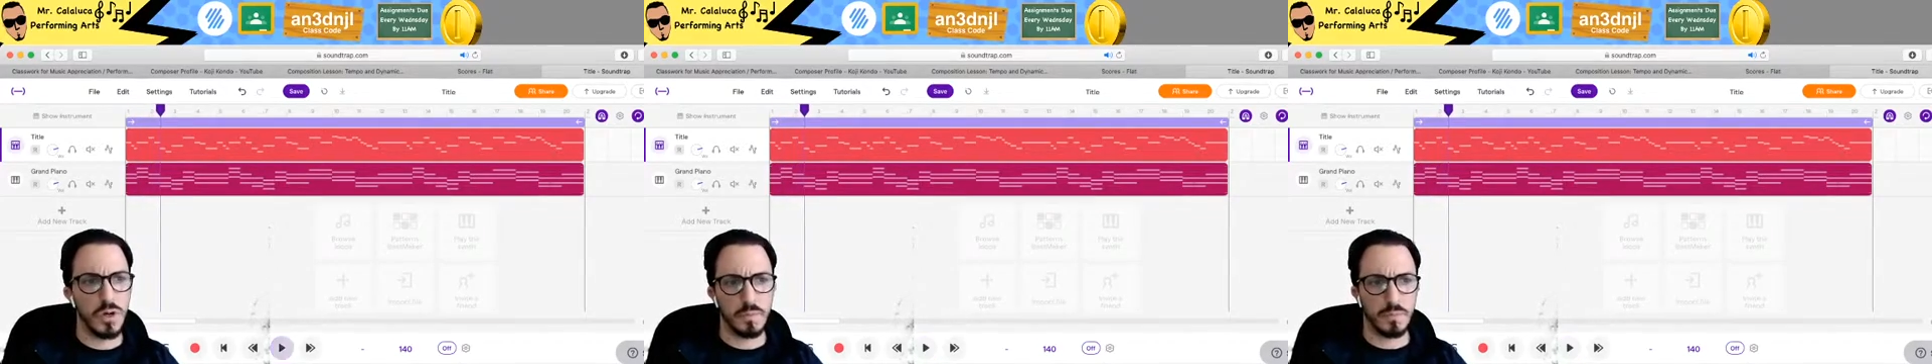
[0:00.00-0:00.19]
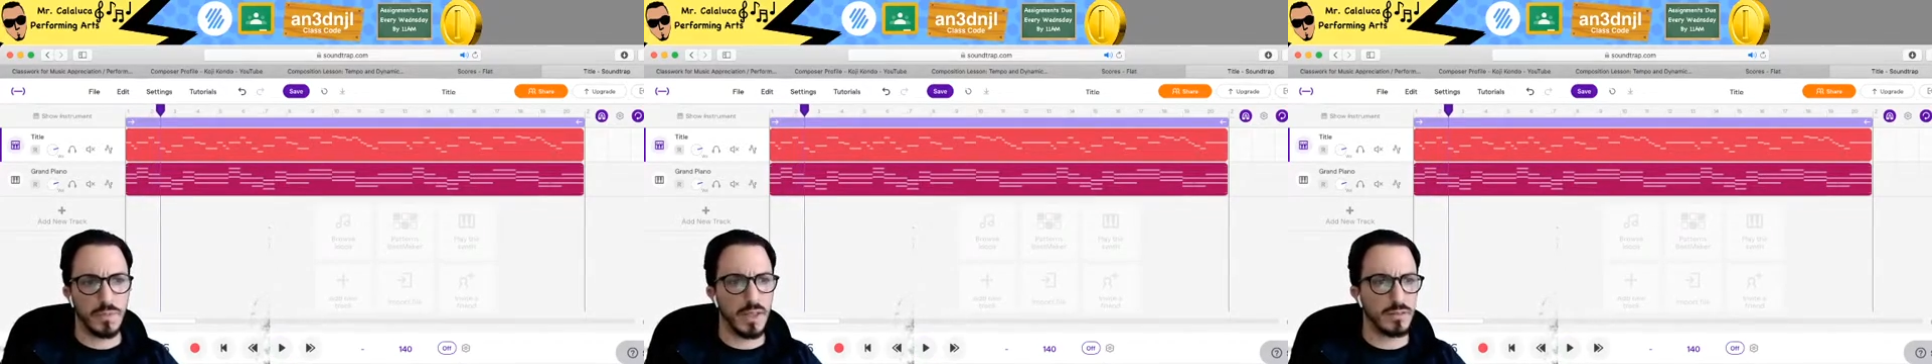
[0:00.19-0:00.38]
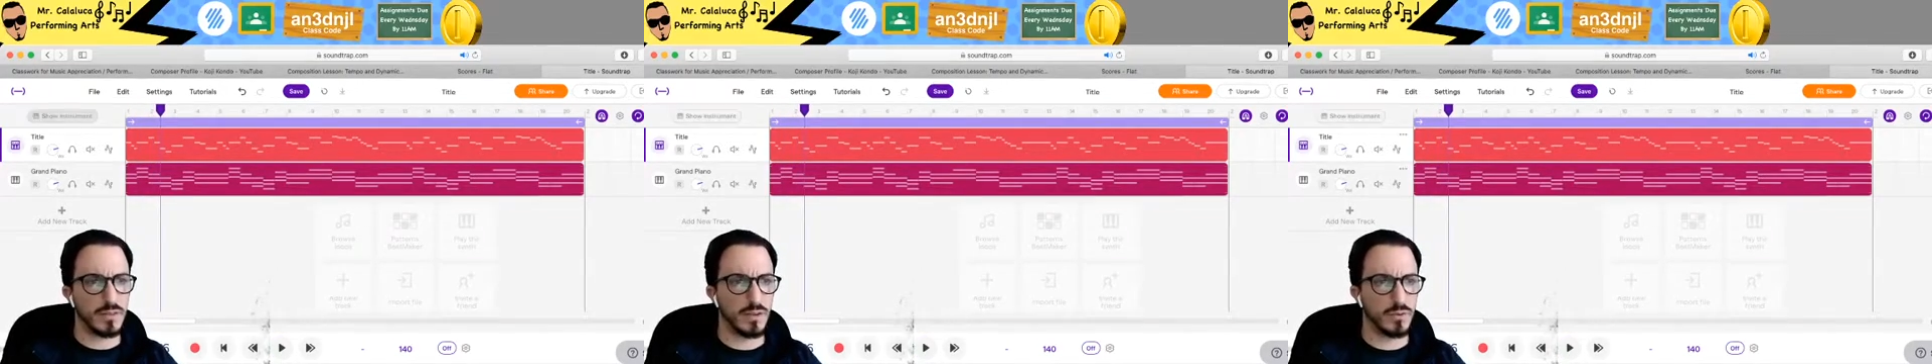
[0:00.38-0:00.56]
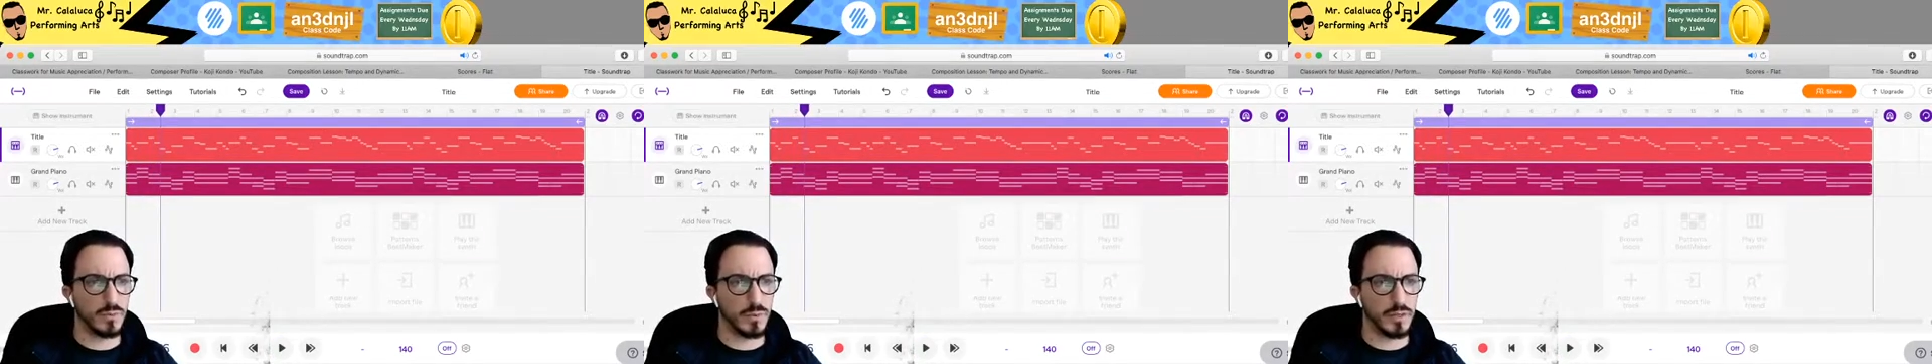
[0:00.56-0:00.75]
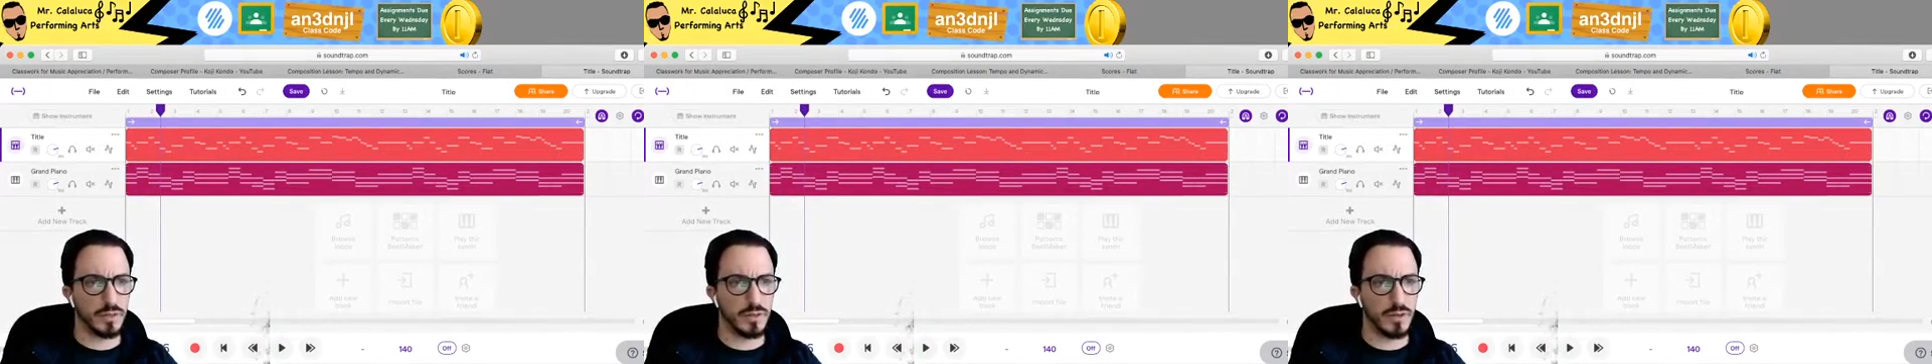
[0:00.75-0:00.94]
that sounds
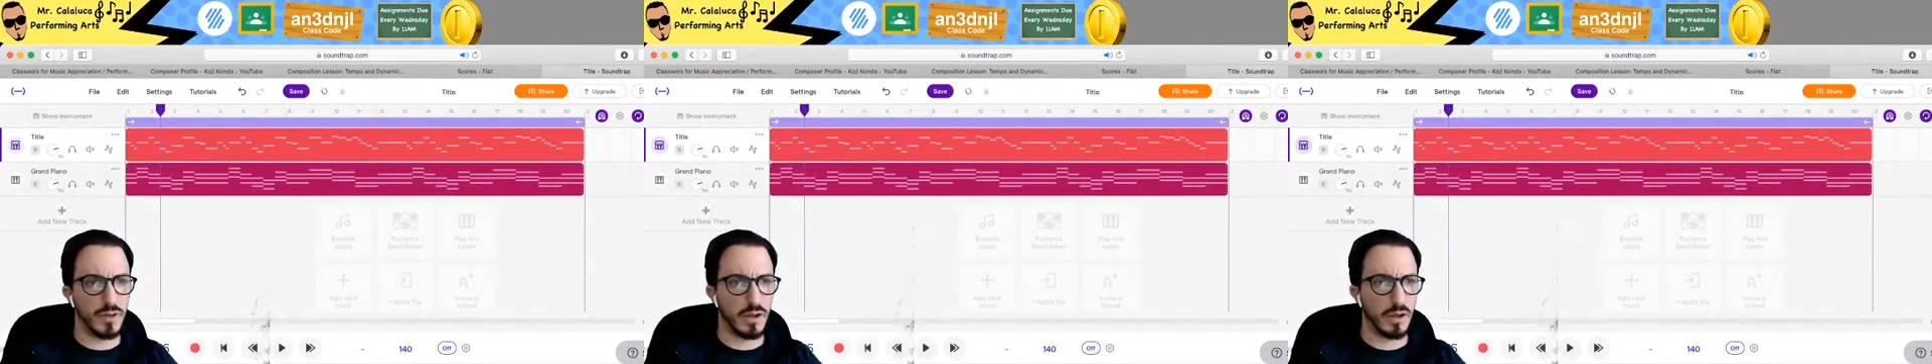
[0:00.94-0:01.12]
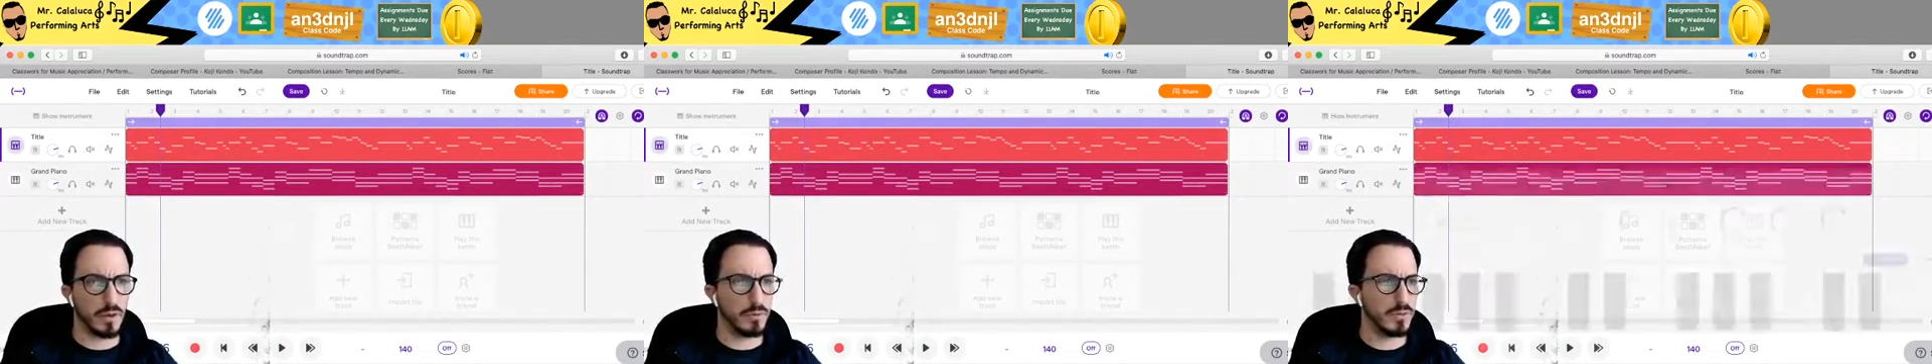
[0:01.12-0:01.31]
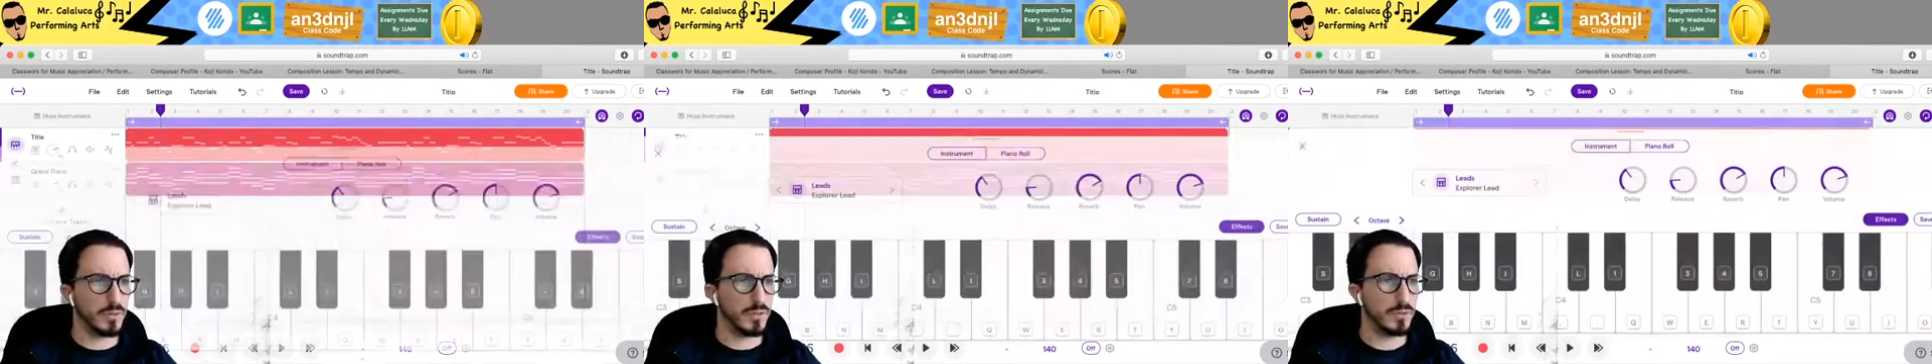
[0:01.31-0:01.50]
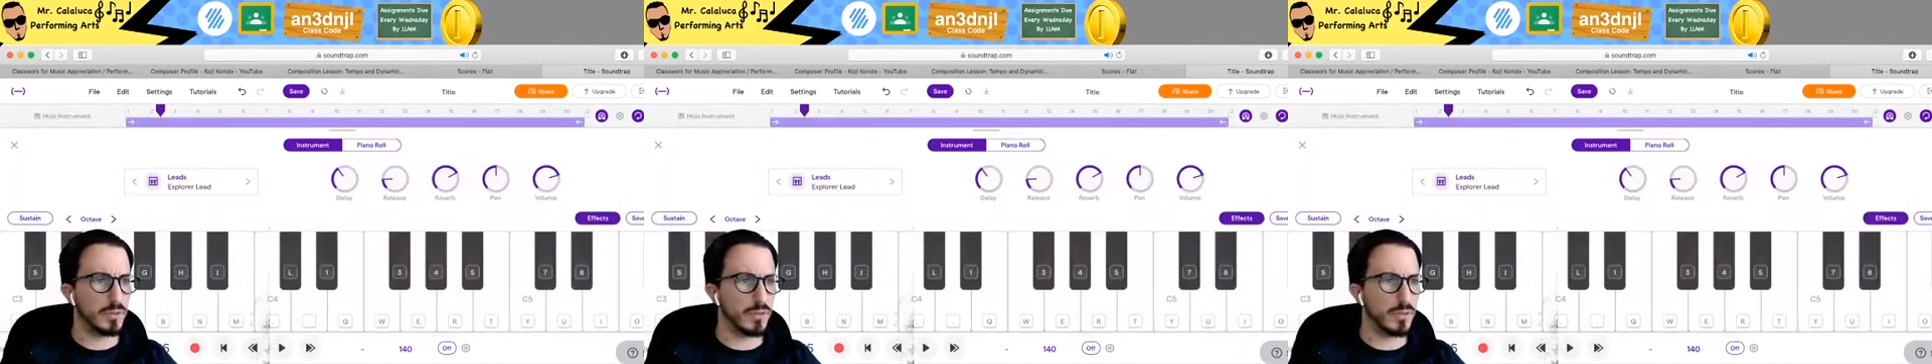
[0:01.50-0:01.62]
ringtone-y. I want to see what